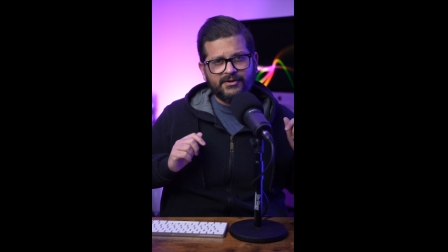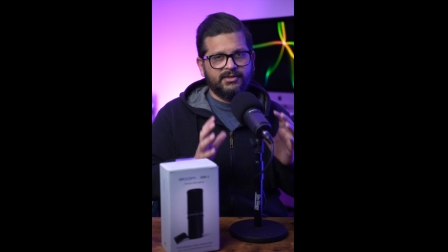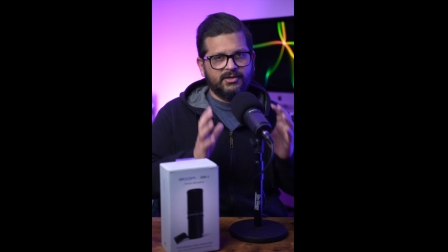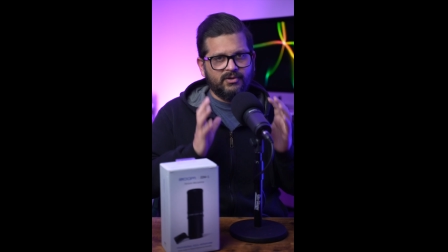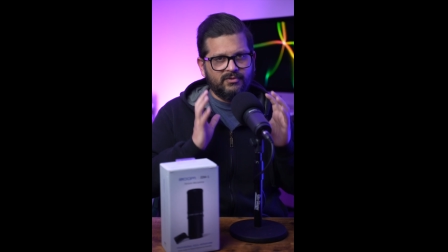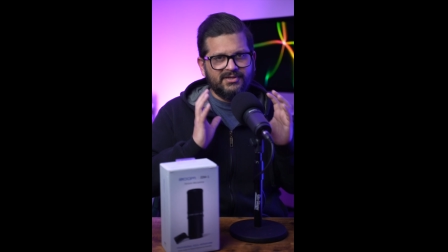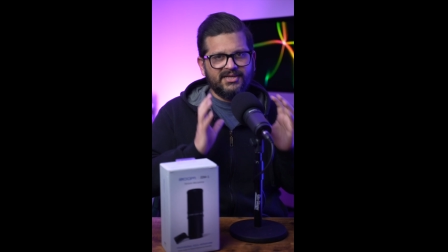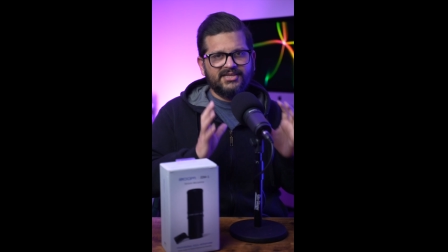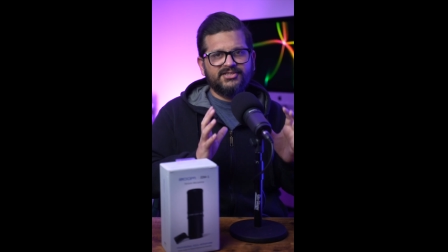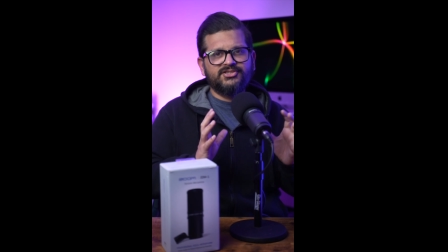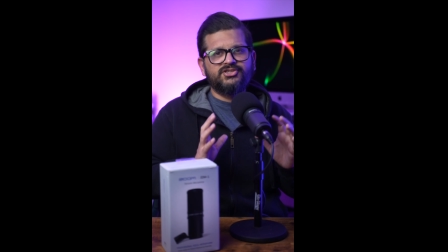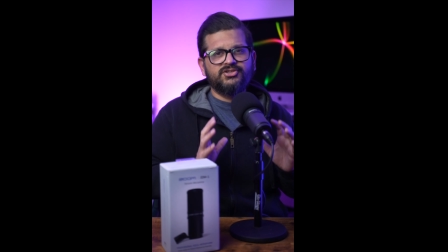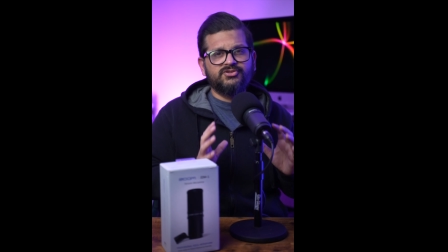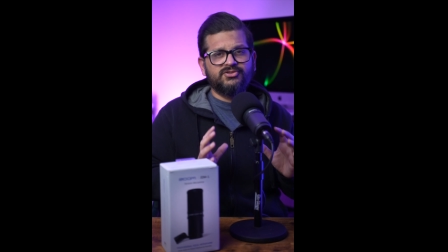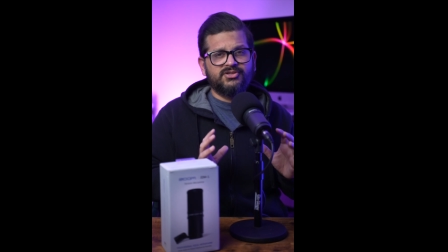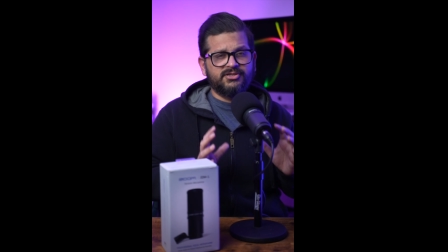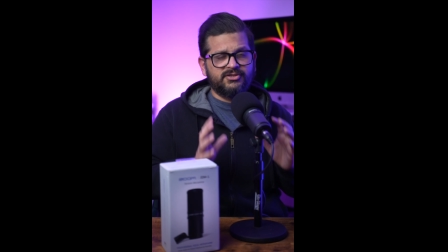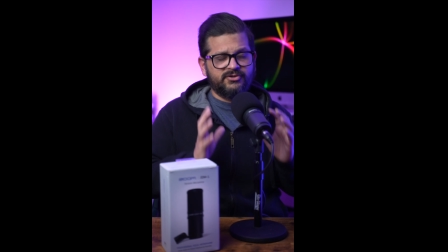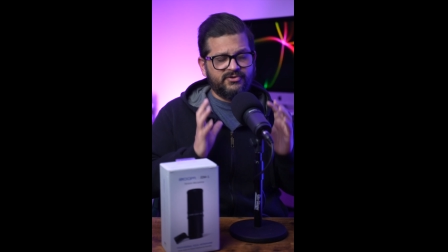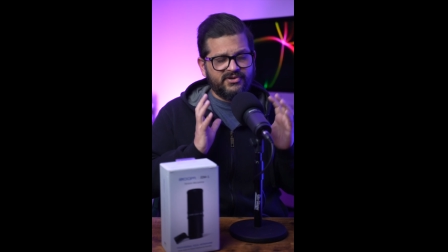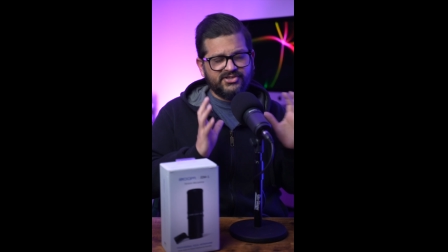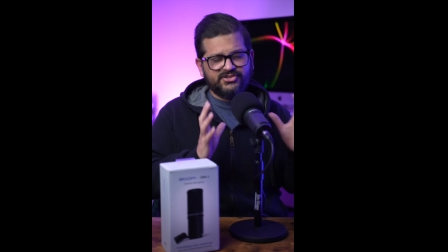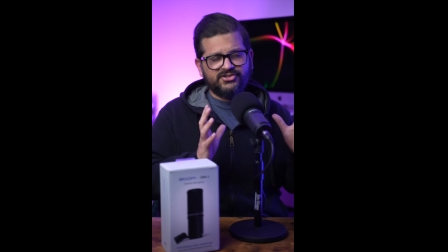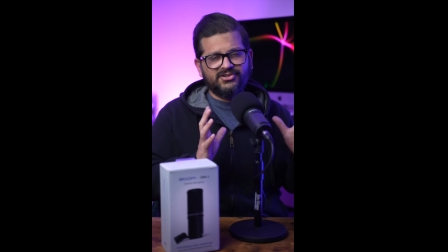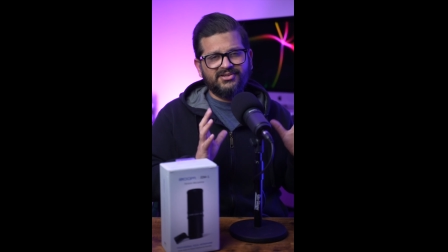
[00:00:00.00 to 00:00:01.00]
Now let's do the
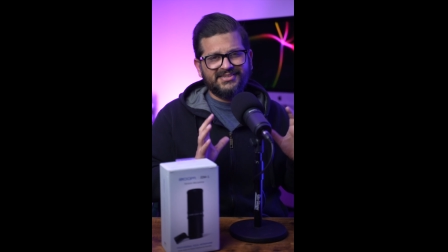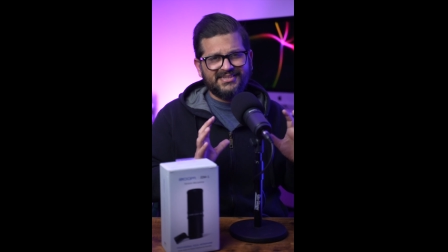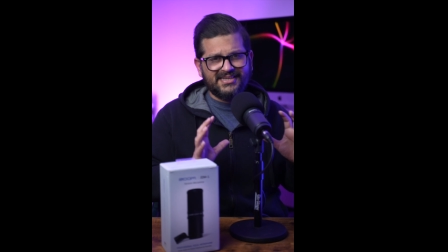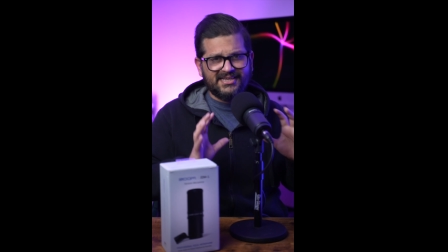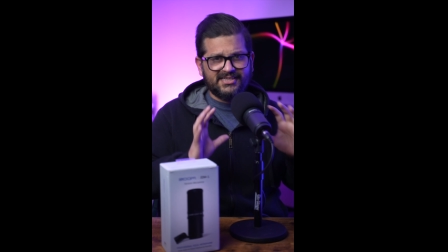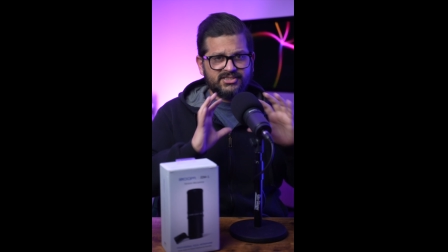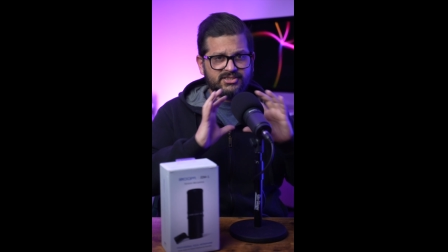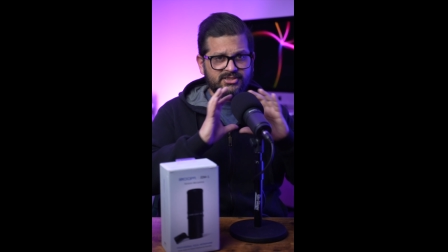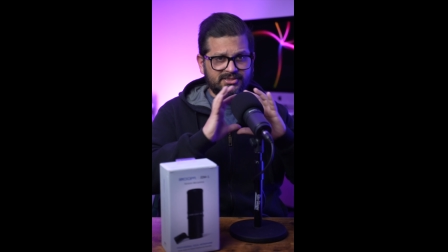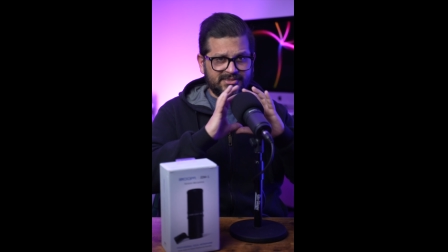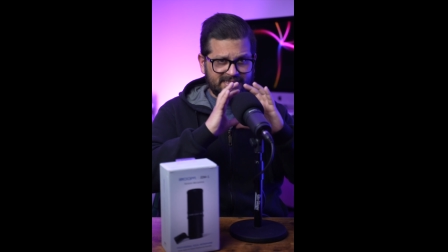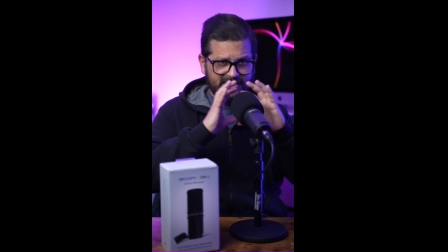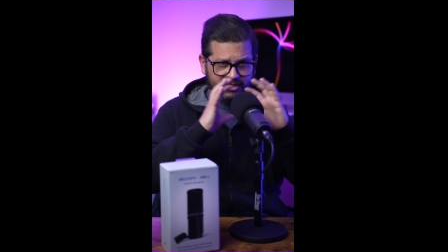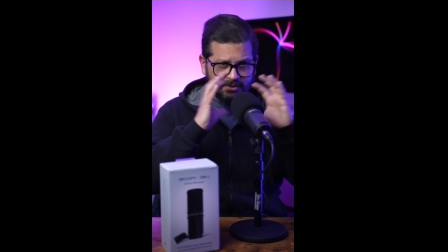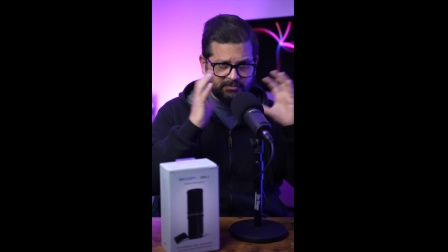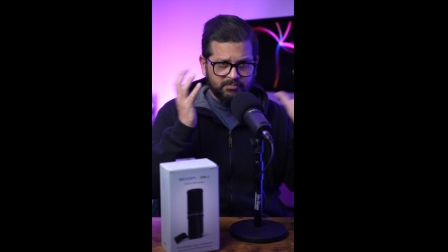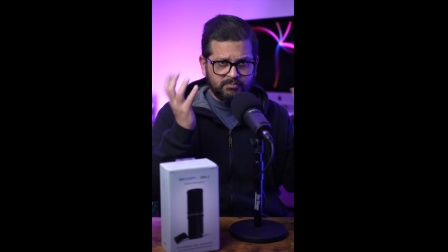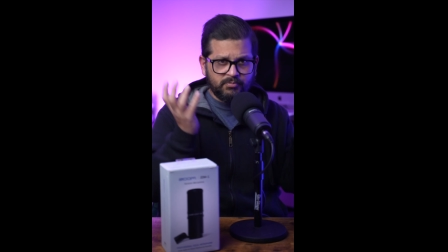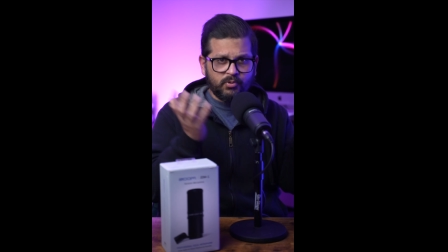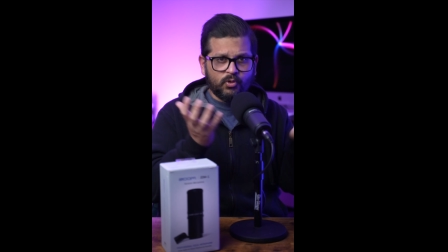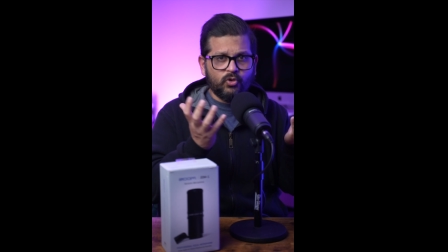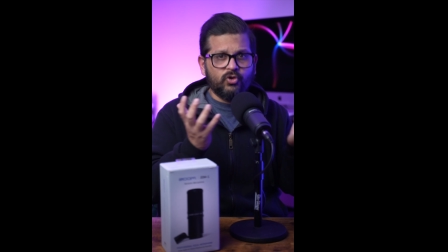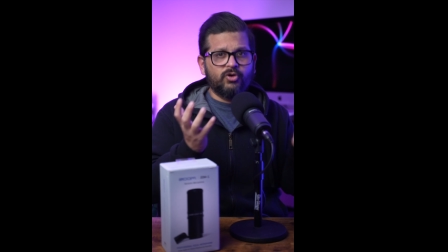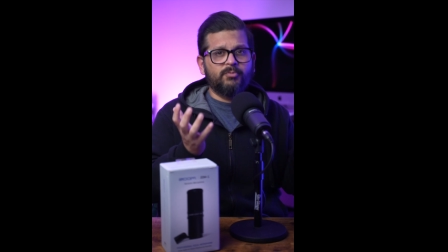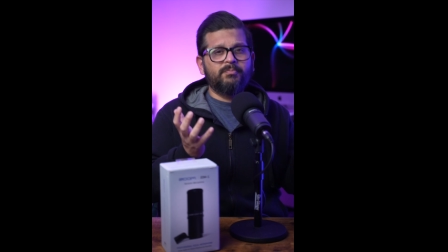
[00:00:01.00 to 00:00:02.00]
directional test, the
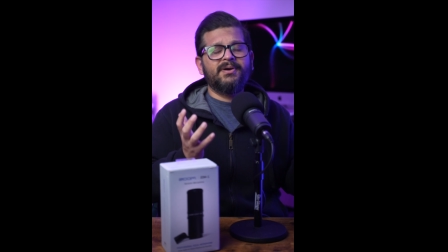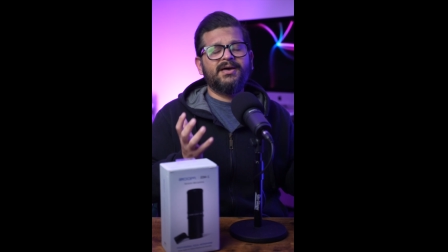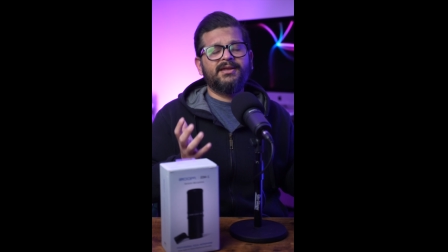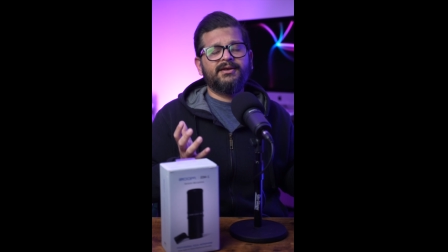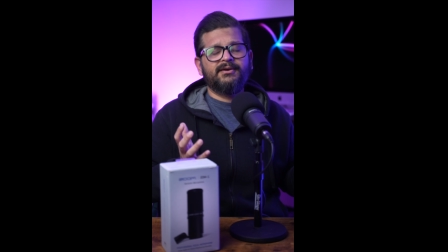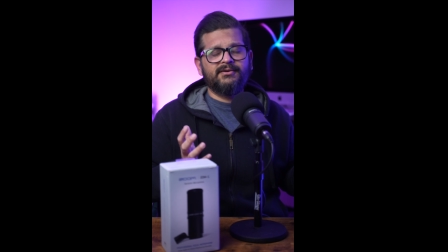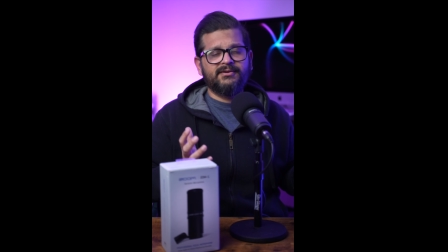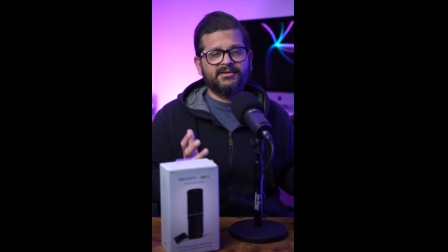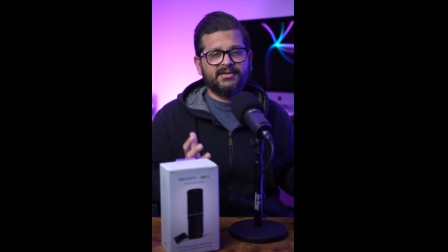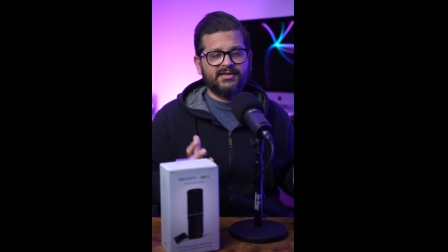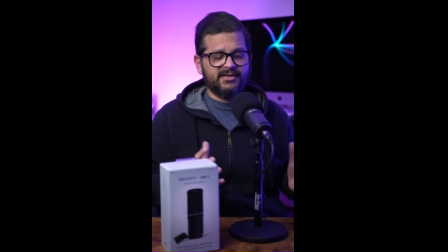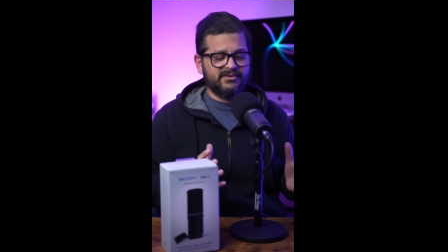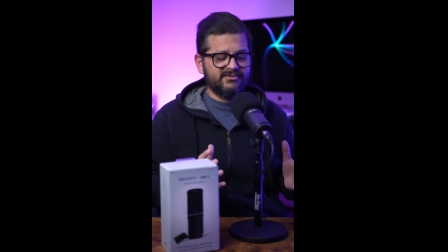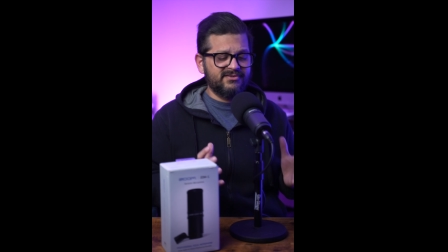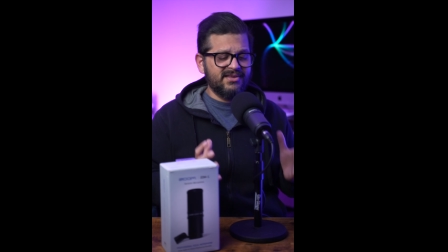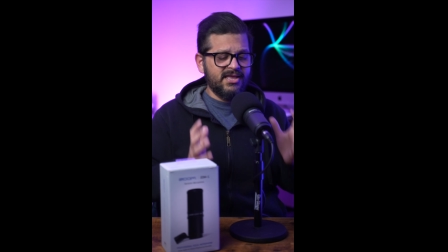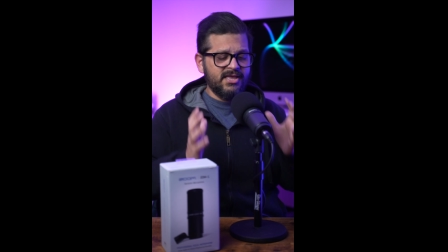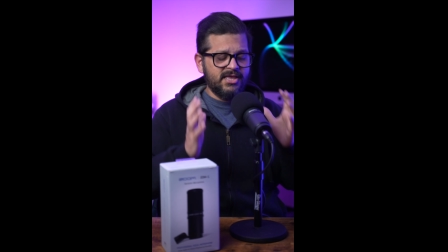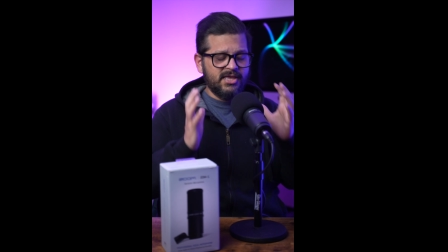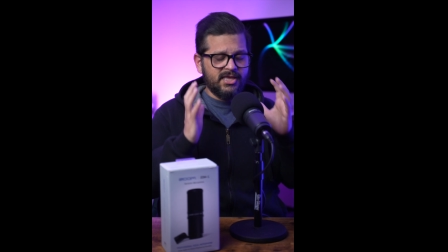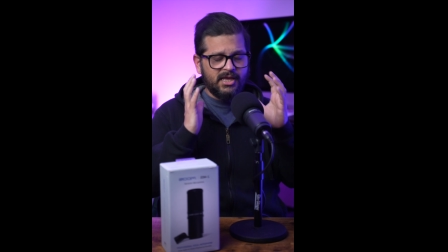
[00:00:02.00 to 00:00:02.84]
polar pattern test.